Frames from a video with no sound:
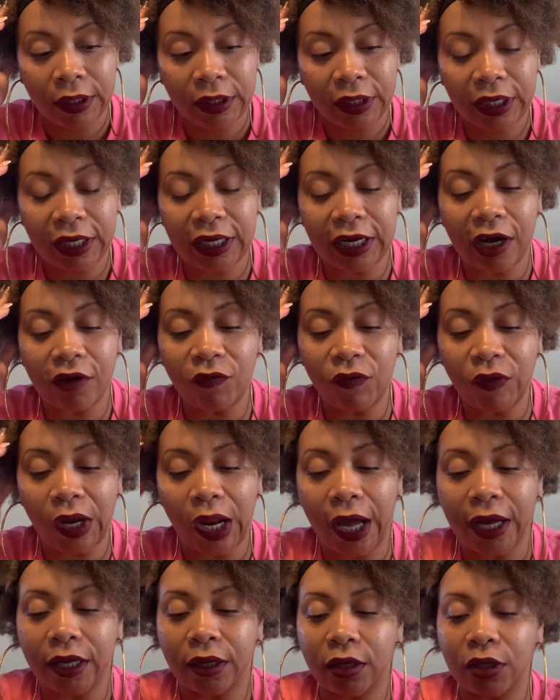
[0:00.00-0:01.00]
And I feel
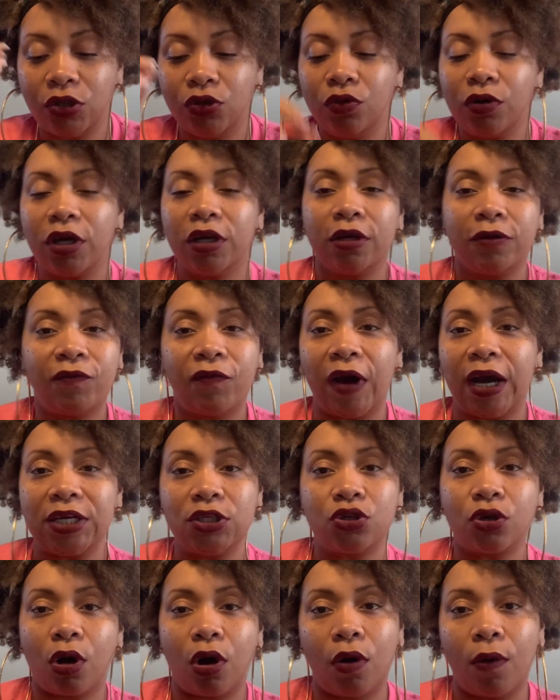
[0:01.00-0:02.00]
like you can fight
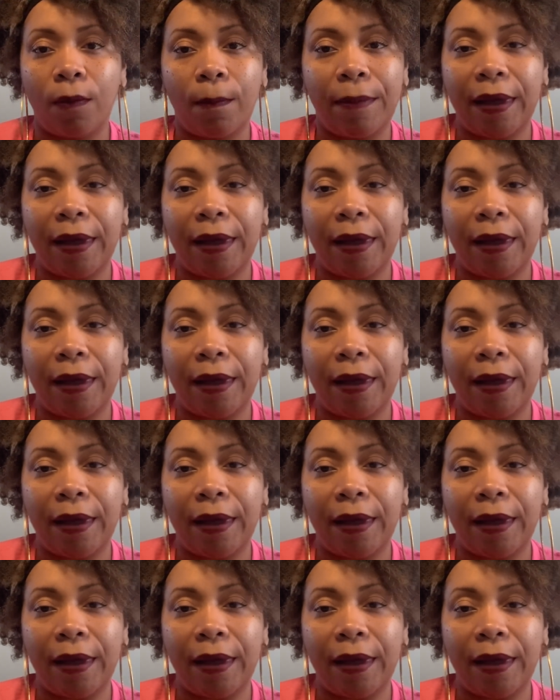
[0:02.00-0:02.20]
your own